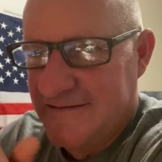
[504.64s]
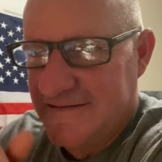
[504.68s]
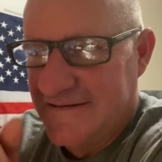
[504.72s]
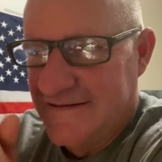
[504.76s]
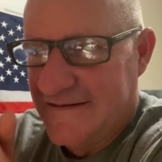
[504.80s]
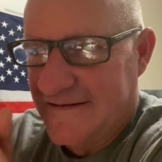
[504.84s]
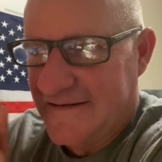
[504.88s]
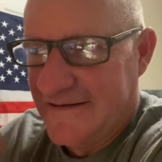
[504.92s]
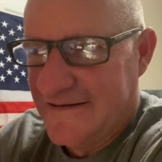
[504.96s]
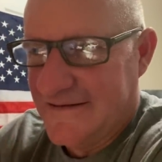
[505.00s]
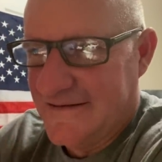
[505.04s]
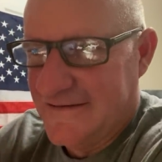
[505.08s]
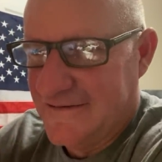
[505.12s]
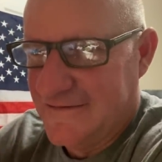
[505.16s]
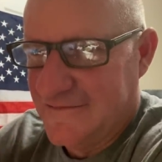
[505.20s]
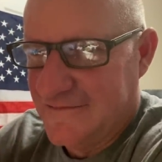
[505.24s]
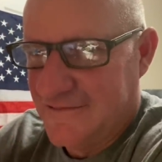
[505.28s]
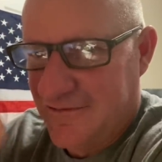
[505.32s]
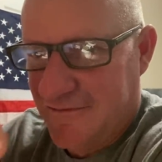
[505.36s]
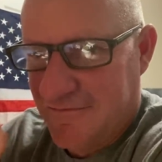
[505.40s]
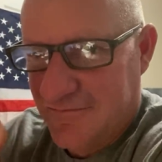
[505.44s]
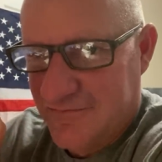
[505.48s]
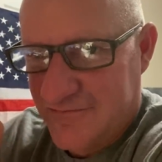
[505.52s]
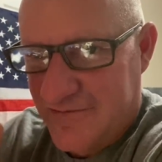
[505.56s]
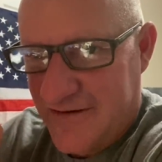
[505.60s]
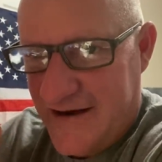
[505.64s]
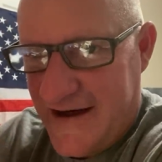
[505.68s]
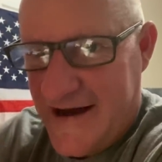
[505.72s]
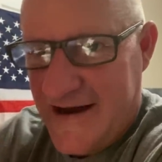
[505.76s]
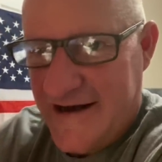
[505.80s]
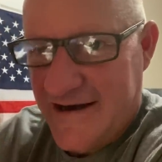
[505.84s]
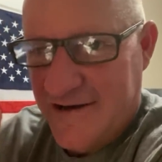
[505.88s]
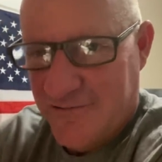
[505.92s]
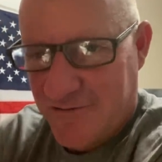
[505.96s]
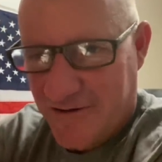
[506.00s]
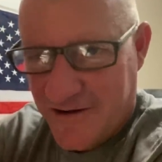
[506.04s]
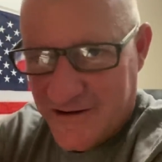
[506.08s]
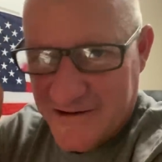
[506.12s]
uh, on
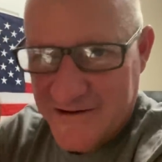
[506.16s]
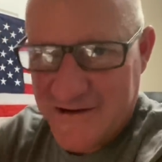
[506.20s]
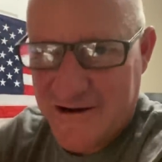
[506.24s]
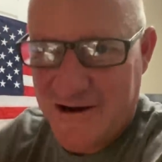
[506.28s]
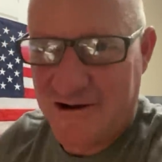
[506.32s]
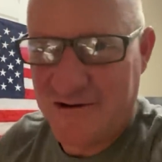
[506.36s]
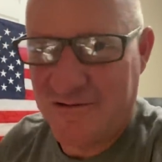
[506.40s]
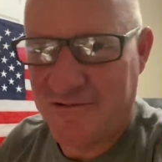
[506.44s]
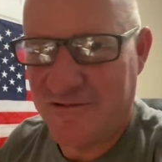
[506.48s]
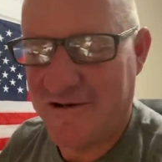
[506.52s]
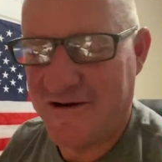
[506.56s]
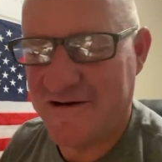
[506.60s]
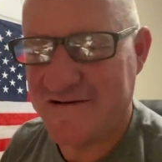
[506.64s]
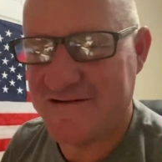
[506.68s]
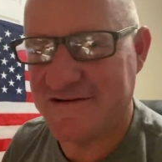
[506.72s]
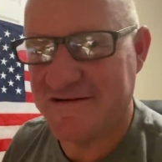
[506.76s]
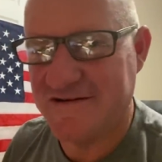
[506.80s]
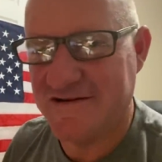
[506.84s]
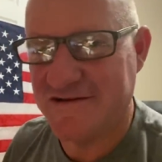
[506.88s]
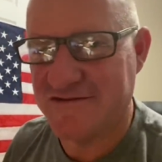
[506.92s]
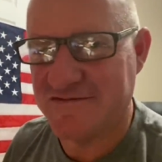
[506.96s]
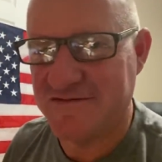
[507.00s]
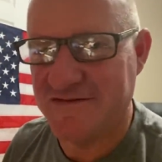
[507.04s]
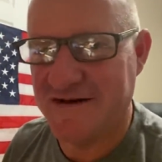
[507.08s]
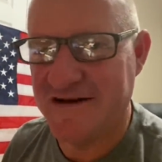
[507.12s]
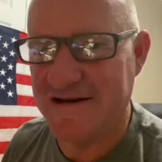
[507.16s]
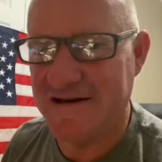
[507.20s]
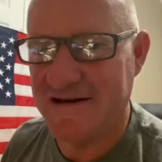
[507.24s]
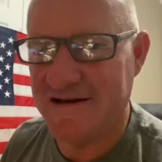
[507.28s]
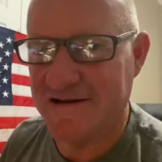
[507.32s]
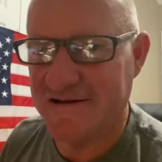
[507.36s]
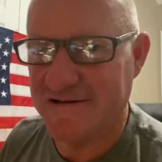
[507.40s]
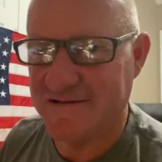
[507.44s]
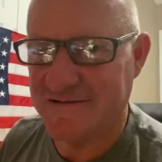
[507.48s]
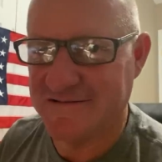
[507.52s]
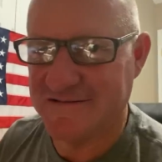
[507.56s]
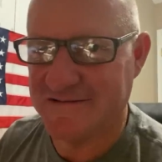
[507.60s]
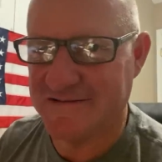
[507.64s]
Friday while y'all are watching this
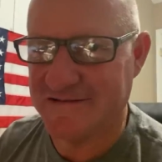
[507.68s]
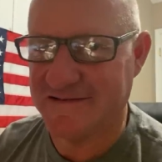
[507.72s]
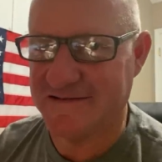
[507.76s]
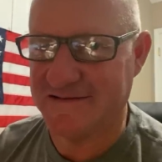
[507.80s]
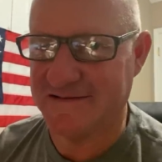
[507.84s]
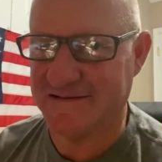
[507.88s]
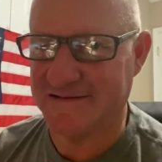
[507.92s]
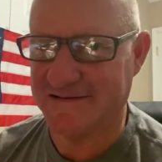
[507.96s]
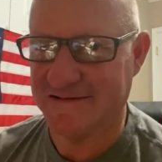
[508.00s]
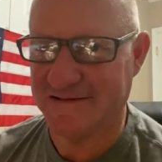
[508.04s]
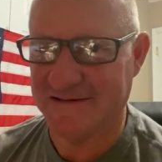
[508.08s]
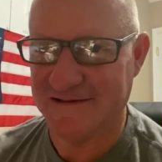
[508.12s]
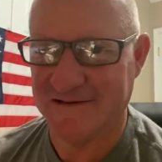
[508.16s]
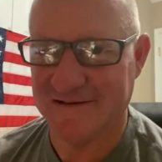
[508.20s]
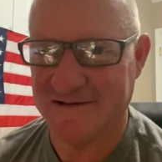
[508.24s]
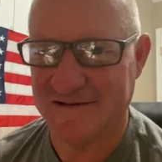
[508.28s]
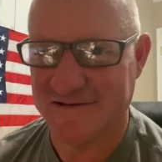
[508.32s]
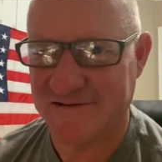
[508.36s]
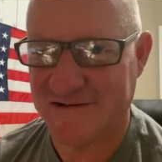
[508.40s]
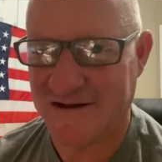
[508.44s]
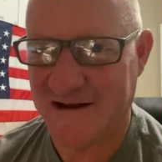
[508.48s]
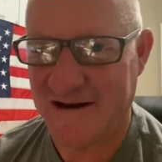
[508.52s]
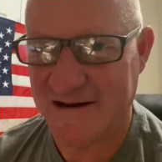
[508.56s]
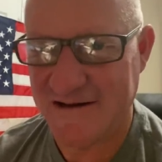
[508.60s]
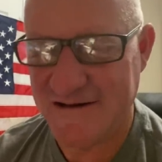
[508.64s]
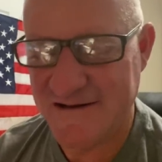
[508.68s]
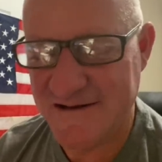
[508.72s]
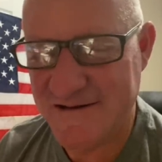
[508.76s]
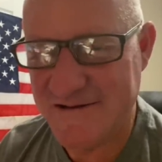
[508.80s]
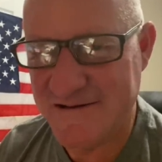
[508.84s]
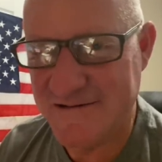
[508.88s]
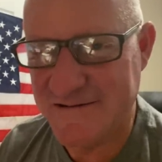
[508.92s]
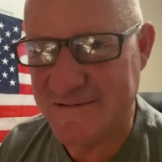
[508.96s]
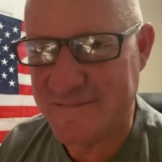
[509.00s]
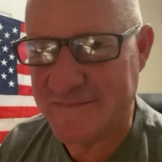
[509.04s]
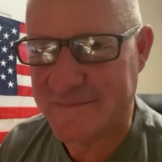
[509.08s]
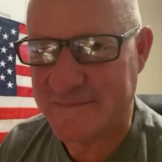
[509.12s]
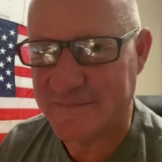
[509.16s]
video. I'm uh, gonna try to
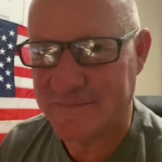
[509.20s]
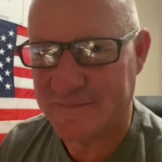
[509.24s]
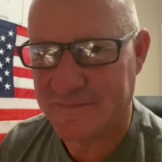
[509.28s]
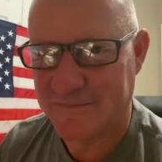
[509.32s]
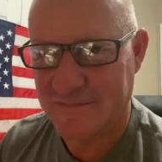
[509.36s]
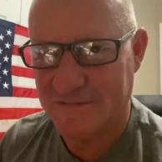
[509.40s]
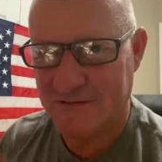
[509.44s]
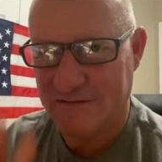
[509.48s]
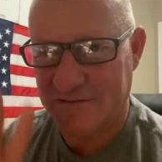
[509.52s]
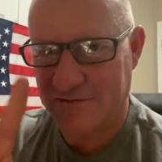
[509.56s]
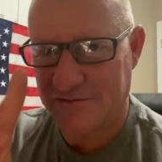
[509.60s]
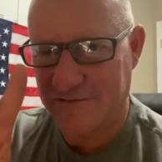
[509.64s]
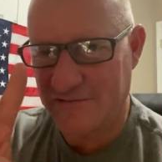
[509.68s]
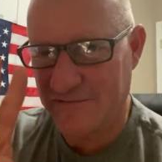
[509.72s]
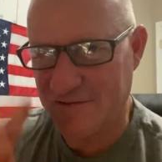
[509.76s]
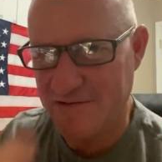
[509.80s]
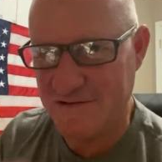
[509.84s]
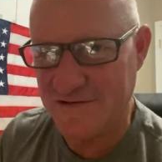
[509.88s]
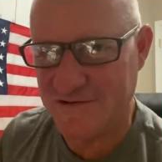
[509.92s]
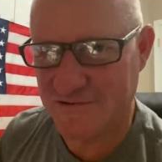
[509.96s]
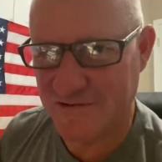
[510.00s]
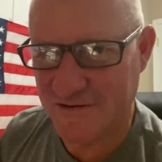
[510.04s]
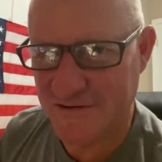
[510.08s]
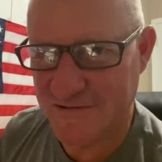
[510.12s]
do three tree